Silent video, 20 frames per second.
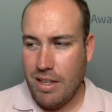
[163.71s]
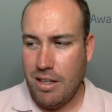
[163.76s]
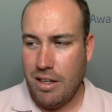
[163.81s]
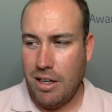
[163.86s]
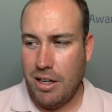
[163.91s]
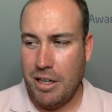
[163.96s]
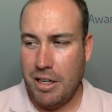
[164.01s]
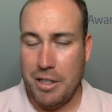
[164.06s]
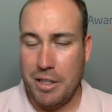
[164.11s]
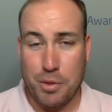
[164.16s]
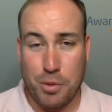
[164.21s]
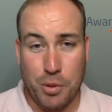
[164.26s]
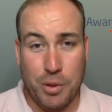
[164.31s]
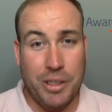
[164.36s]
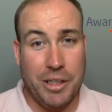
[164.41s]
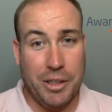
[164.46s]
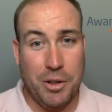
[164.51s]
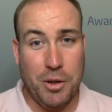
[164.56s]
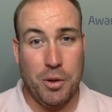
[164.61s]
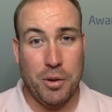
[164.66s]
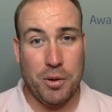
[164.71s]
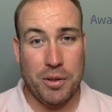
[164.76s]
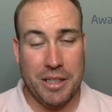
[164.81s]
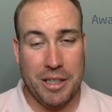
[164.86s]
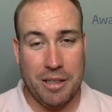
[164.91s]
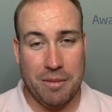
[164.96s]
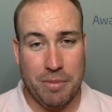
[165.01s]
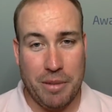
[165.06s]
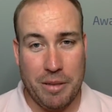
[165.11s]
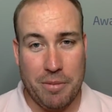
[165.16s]
And it's really cool
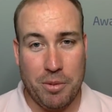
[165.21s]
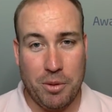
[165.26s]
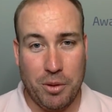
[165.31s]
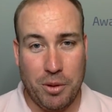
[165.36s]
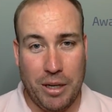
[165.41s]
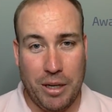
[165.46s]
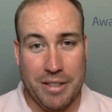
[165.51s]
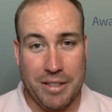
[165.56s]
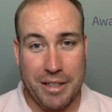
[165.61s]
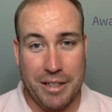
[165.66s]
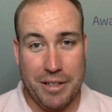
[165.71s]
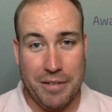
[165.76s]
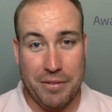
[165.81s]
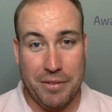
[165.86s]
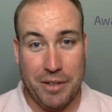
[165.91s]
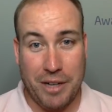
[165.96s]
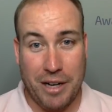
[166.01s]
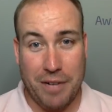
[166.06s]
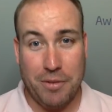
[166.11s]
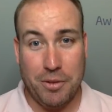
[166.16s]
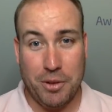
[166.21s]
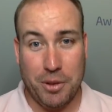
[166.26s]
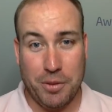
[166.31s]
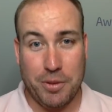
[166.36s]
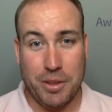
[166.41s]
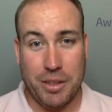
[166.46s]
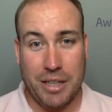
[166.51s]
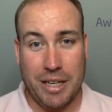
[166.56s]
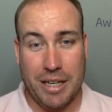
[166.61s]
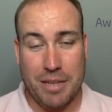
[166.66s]
seeing people as I have traveled
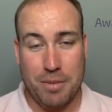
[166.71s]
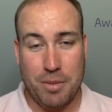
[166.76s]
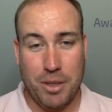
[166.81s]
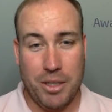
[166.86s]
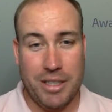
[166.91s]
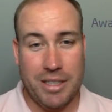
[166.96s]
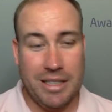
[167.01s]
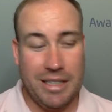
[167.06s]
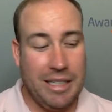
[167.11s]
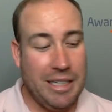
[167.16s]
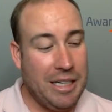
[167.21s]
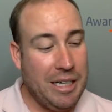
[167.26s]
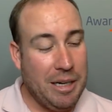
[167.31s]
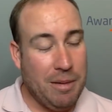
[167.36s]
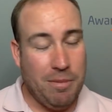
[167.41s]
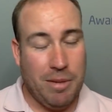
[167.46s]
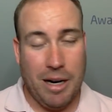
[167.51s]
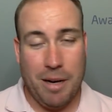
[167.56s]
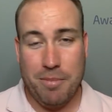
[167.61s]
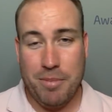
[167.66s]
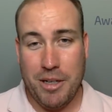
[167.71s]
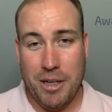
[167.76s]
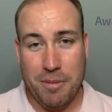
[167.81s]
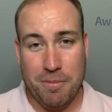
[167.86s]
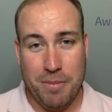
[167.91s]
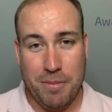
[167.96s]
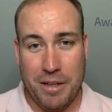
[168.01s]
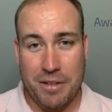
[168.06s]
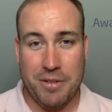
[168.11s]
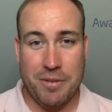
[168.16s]
over the last month pop
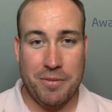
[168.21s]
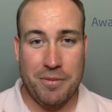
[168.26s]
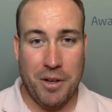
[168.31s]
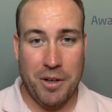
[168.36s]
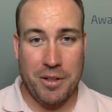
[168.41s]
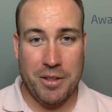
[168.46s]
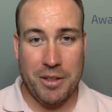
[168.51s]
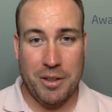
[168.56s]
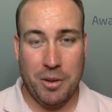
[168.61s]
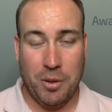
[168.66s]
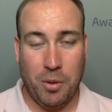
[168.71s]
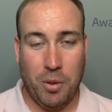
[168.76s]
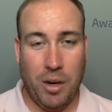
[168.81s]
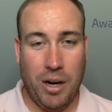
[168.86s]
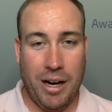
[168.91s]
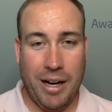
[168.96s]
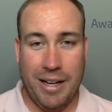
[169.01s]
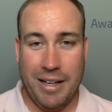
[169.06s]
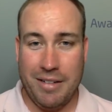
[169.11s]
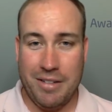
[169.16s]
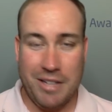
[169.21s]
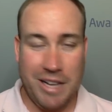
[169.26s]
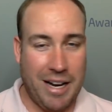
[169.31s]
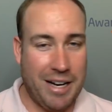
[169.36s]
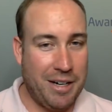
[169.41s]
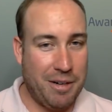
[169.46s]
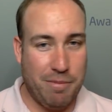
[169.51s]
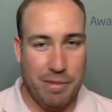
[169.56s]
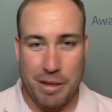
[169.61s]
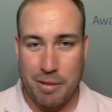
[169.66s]
up. Met some folks in Hawaii,
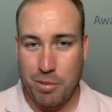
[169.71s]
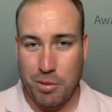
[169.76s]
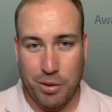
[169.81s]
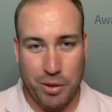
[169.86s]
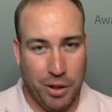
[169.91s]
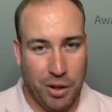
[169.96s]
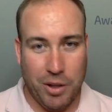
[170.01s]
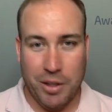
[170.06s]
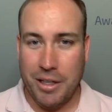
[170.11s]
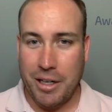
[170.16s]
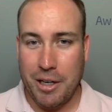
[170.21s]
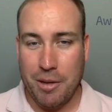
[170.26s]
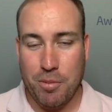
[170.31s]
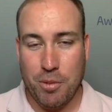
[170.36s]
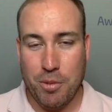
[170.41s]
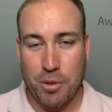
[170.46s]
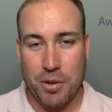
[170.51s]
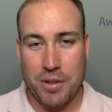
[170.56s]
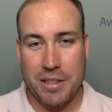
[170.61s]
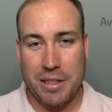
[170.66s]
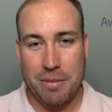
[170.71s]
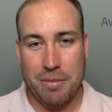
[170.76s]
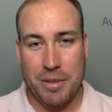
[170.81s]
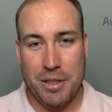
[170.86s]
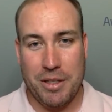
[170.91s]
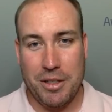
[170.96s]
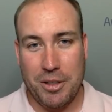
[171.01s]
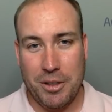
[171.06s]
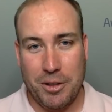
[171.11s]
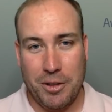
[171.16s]
chatted to people in all the airports I've
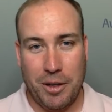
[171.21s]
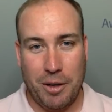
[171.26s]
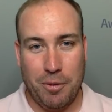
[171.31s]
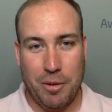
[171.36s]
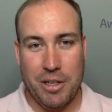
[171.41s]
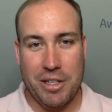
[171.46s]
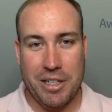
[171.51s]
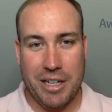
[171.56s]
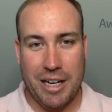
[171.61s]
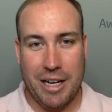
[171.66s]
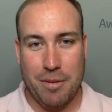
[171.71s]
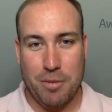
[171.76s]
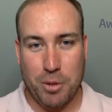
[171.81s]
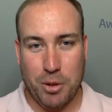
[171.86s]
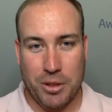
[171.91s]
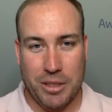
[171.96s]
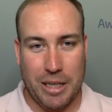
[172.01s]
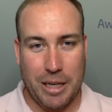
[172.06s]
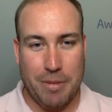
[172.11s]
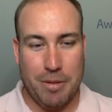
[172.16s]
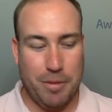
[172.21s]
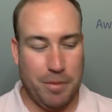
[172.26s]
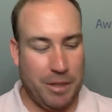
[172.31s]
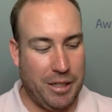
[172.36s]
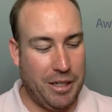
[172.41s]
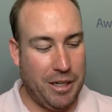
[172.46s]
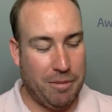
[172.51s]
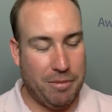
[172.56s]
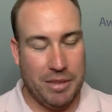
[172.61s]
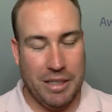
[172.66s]
been to. I wish I had more time to
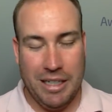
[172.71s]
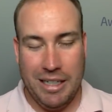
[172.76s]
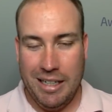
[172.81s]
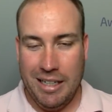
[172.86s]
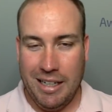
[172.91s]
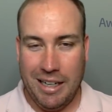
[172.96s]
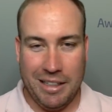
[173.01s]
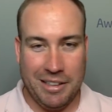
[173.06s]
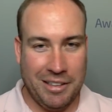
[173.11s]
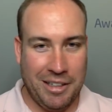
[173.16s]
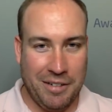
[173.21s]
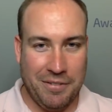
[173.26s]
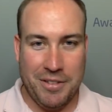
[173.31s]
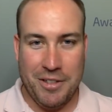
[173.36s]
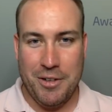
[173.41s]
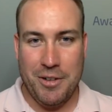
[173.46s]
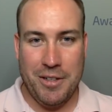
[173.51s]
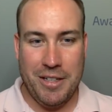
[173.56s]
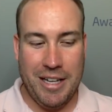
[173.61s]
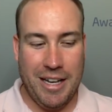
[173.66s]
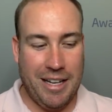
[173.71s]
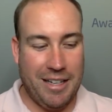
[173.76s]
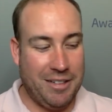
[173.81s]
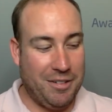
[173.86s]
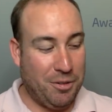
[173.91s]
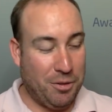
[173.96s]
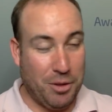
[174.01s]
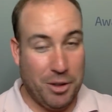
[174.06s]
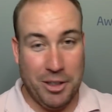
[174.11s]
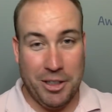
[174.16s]
meet up. I love doing that.
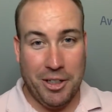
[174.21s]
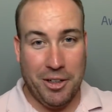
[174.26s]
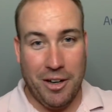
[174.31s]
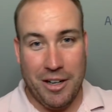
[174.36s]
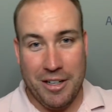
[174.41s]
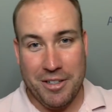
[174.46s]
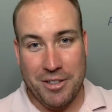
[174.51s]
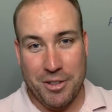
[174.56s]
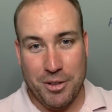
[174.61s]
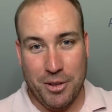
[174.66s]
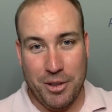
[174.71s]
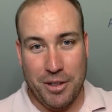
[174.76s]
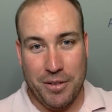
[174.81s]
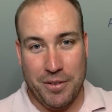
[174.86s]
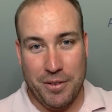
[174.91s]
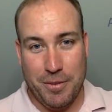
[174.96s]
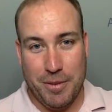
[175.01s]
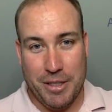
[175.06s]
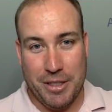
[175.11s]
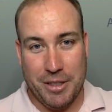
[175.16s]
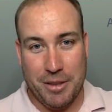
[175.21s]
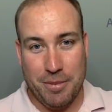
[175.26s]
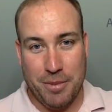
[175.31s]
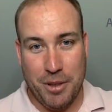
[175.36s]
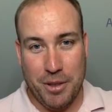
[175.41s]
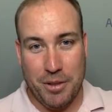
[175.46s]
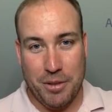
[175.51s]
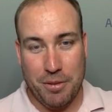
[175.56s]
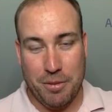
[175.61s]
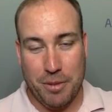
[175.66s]
Really great story if you missed the
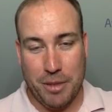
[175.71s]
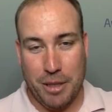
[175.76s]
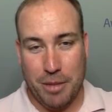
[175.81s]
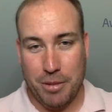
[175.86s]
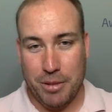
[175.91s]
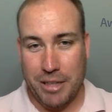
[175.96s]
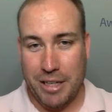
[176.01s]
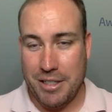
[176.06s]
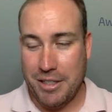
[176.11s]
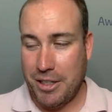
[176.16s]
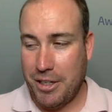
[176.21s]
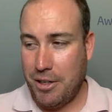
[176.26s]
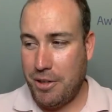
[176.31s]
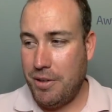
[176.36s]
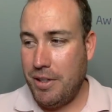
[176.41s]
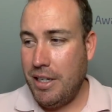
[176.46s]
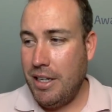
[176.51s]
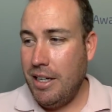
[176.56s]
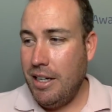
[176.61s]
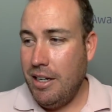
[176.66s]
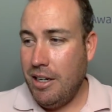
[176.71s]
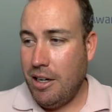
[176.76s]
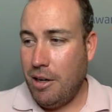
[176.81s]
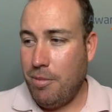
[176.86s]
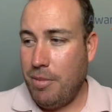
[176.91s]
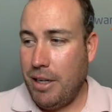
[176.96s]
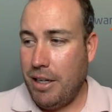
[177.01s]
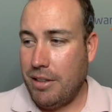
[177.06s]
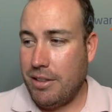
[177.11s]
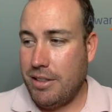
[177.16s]
post from a couple days ago
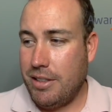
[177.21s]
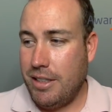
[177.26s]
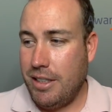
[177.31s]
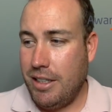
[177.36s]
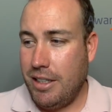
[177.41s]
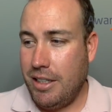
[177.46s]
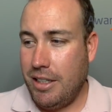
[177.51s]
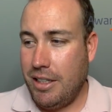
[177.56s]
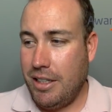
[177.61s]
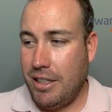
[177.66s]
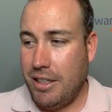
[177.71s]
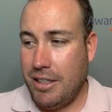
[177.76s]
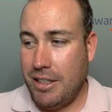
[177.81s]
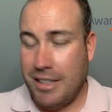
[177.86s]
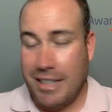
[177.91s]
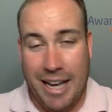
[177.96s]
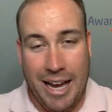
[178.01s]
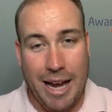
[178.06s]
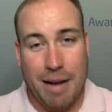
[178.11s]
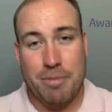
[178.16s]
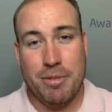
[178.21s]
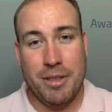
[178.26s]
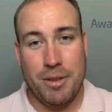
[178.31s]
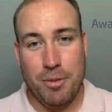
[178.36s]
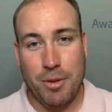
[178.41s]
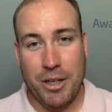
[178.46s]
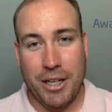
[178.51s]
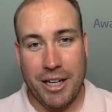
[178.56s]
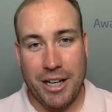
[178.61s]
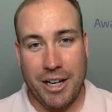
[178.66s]
about the captain
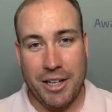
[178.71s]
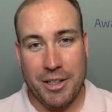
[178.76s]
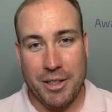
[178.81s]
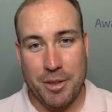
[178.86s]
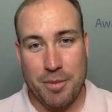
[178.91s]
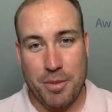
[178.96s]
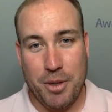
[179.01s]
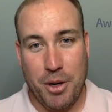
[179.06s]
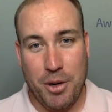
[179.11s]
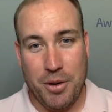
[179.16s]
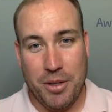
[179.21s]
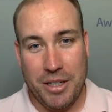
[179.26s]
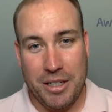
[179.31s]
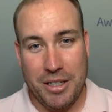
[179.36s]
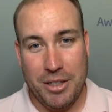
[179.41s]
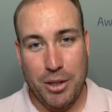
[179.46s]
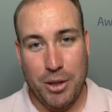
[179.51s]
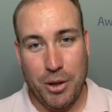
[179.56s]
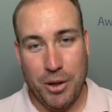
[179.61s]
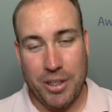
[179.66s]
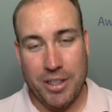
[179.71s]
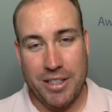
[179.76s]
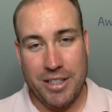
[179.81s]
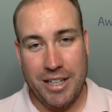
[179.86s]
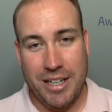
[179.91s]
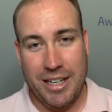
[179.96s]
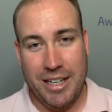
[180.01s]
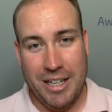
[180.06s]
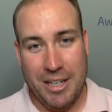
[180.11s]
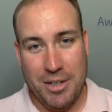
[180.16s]
when I got on the boat in New York
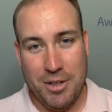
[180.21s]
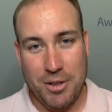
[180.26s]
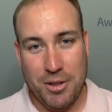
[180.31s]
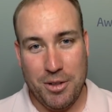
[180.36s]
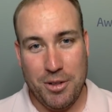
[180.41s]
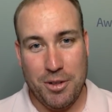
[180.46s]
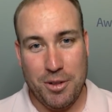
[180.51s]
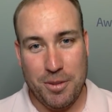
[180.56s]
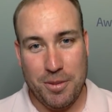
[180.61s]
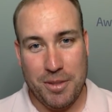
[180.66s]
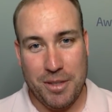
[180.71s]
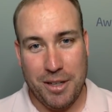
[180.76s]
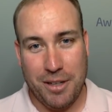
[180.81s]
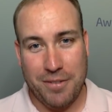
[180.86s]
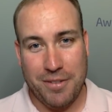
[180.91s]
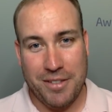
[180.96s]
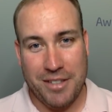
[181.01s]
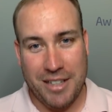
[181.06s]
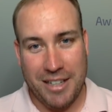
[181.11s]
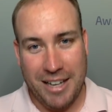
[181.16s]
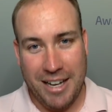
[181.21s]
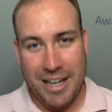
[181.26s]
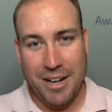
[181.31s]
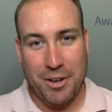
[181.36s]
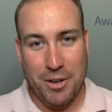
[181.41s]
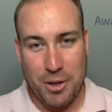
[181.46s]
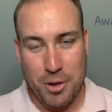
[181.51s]
City, introduced himself and said, "Hey, are